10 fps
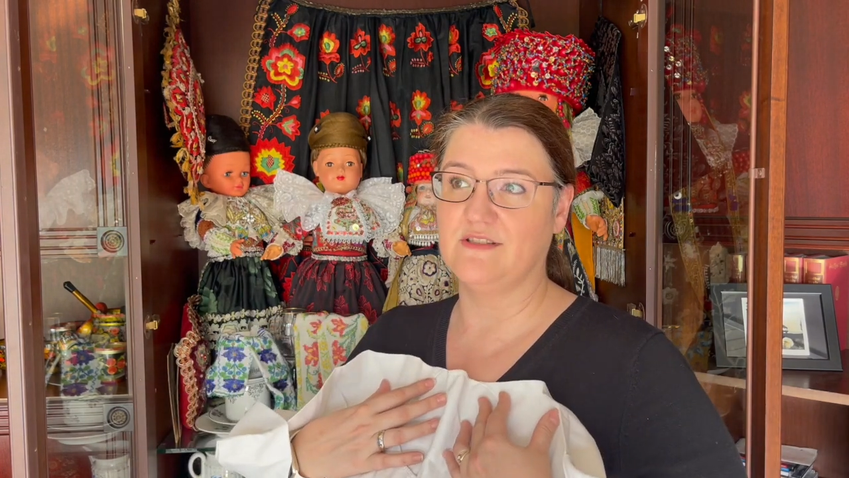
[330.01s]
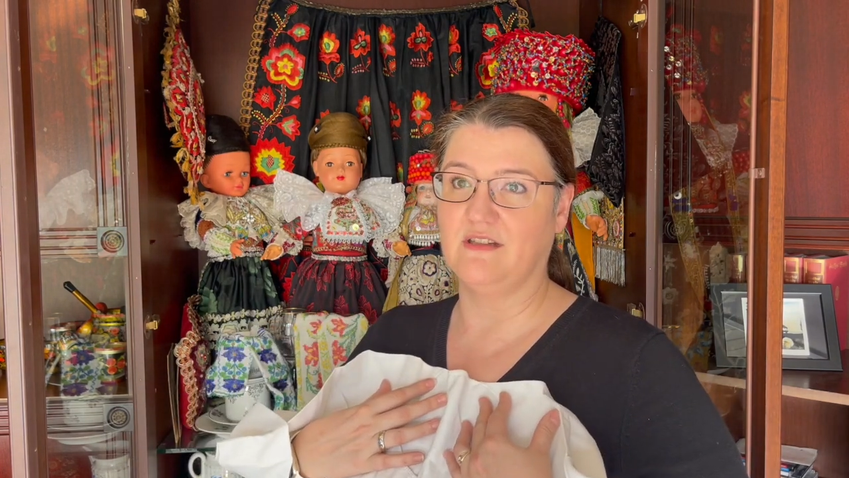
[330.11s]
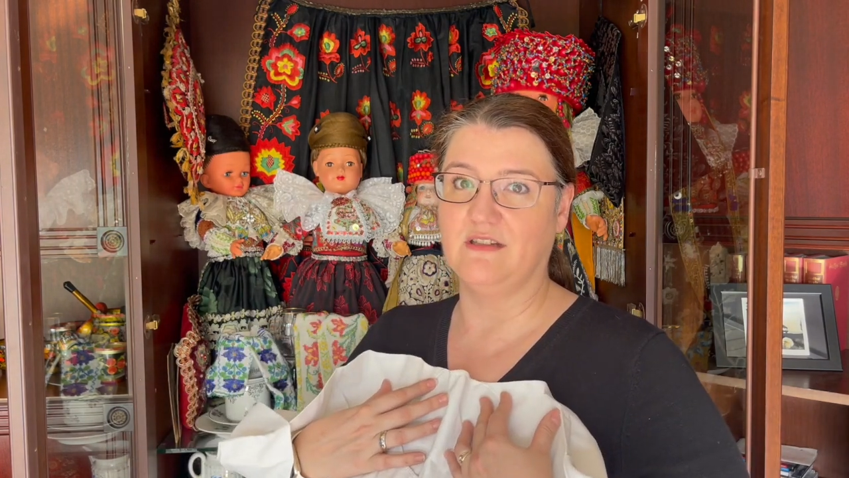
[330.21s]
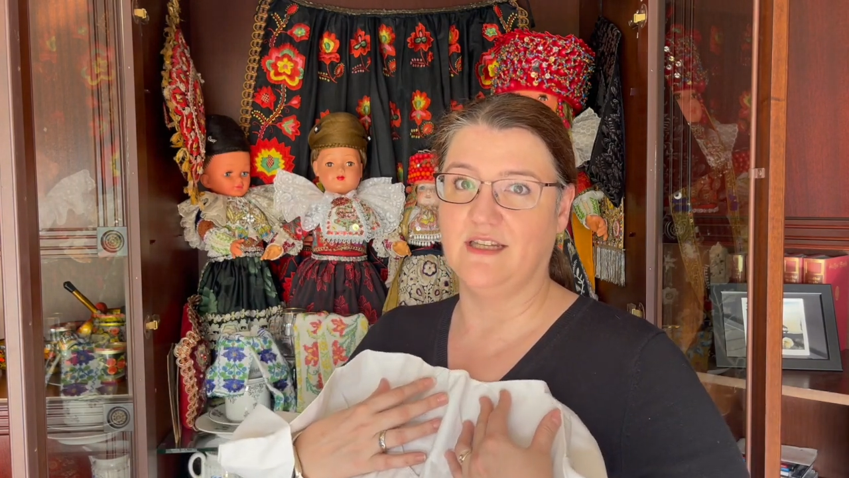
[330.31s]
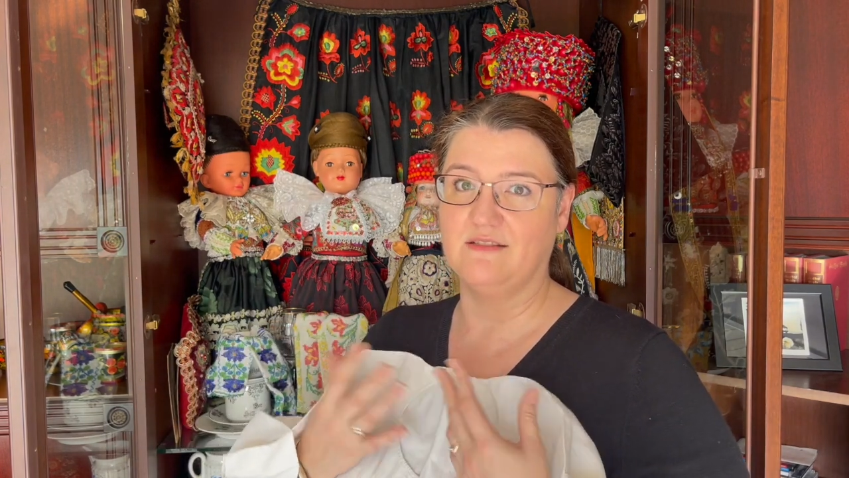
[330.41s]

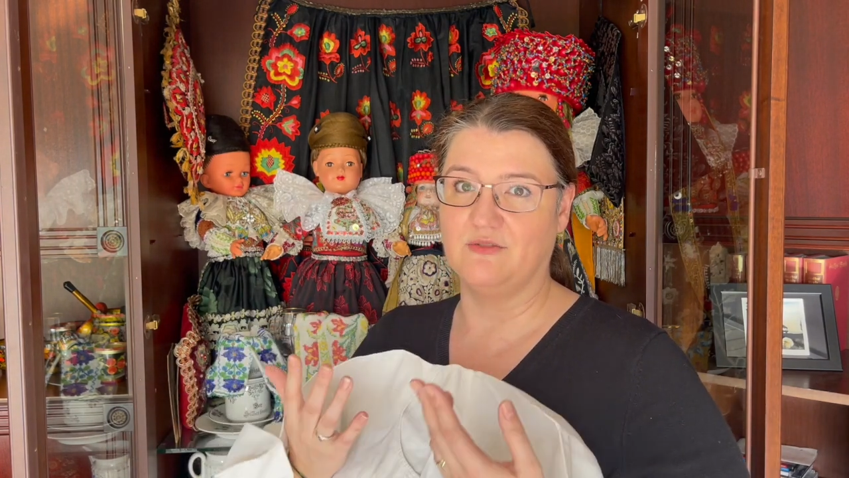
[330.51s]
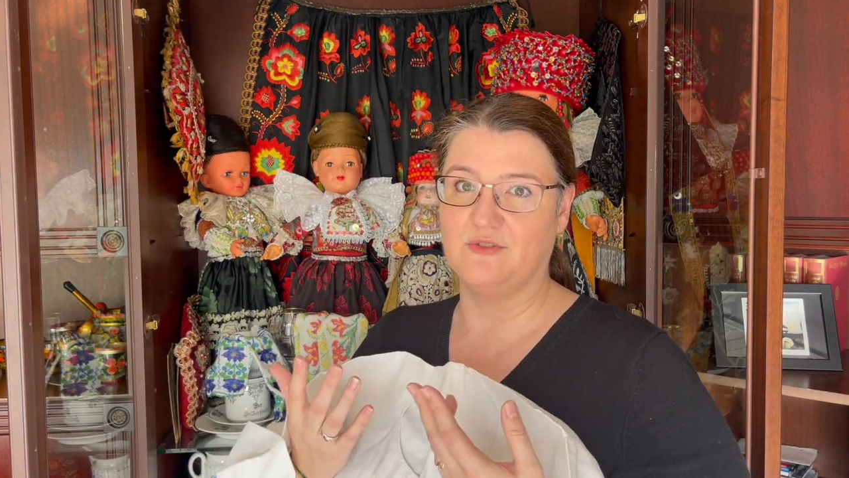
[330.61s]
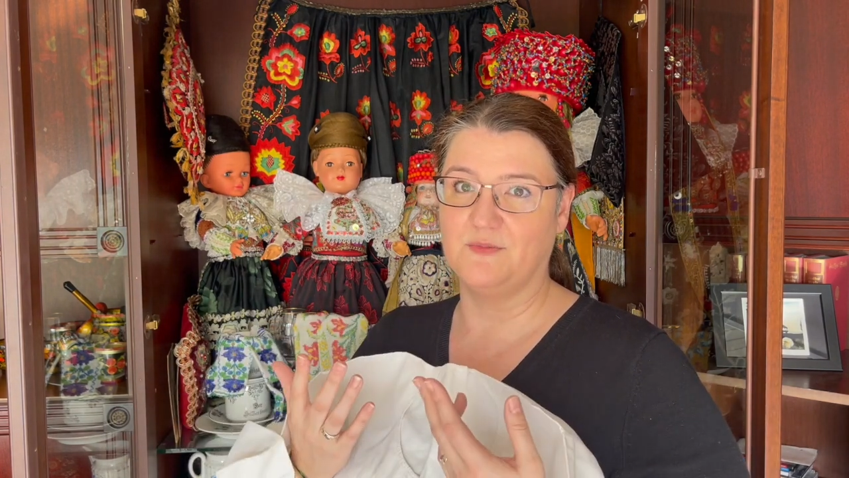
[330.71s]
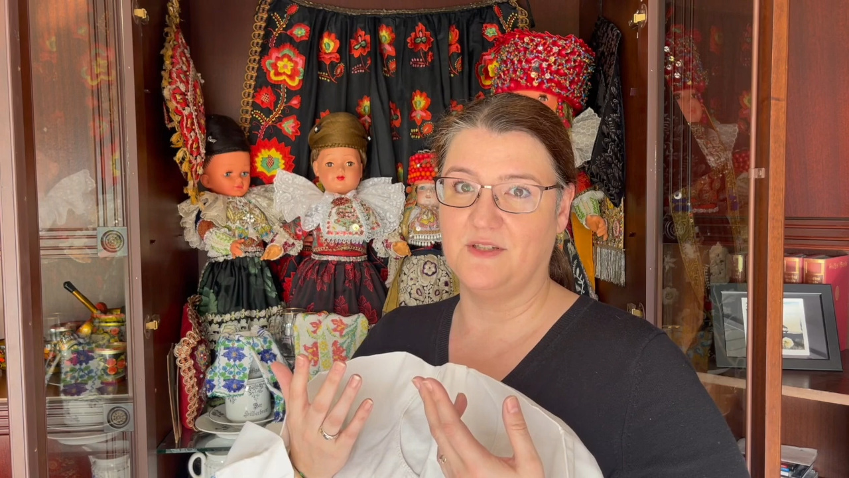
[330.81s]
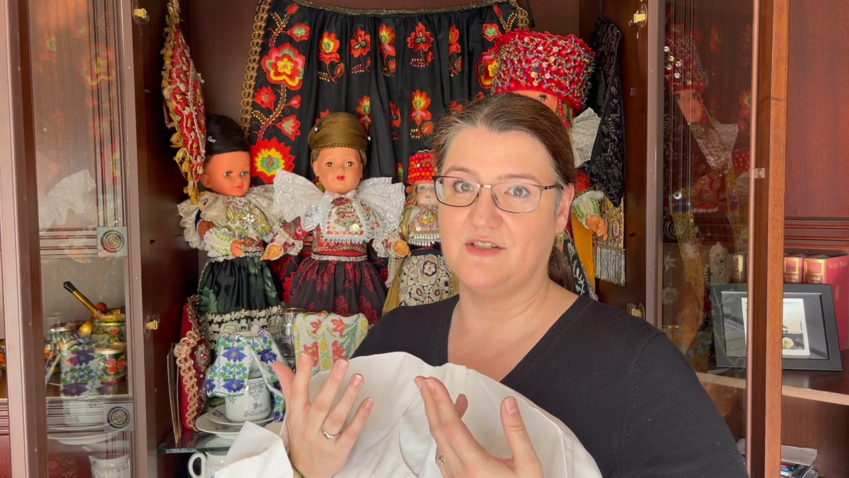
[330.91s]
Sundays or
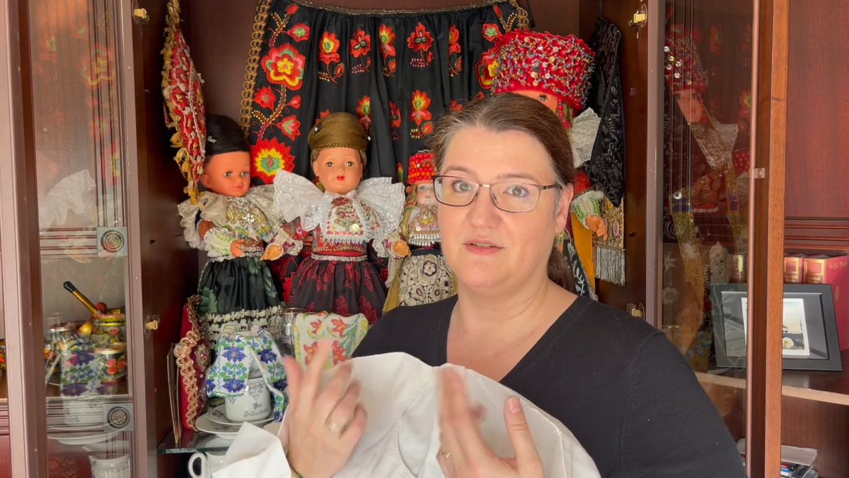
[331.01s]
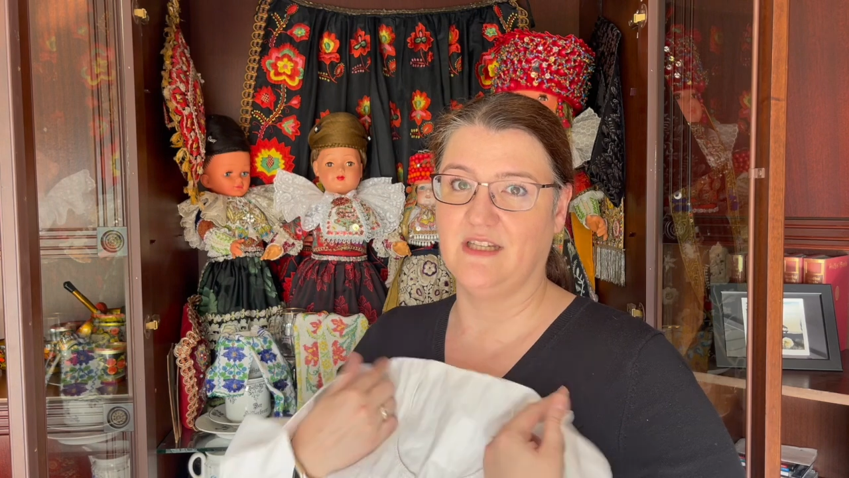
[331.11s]
for special